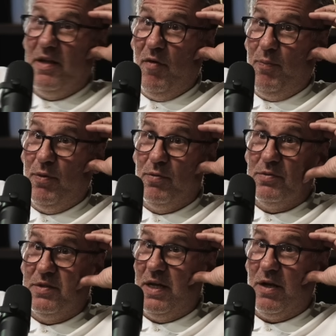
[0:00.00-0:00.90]
Liverpool
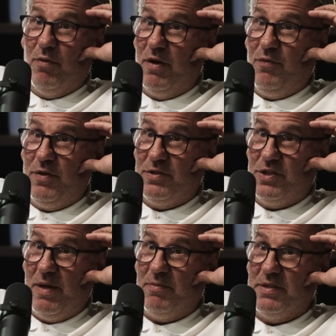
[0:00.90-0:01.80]
didn't qualify for the
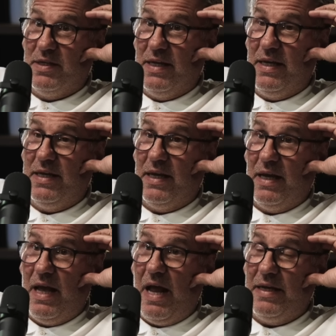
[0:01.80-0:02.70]
Champions League
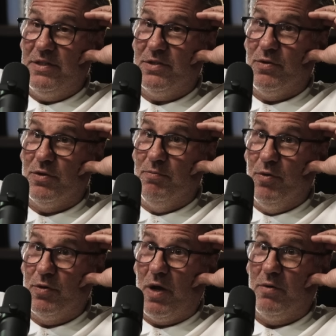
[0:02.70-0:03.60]
and he scored
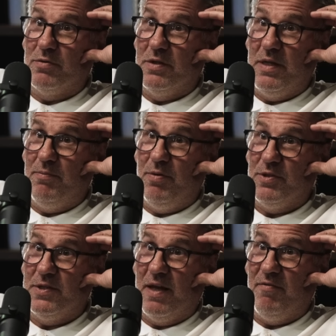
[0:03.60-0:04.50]
more goals than them
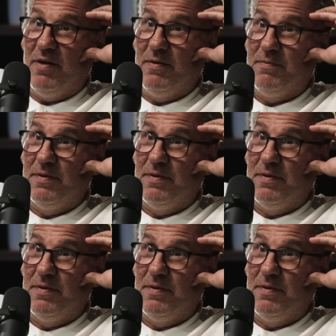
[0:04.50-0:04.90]
put together.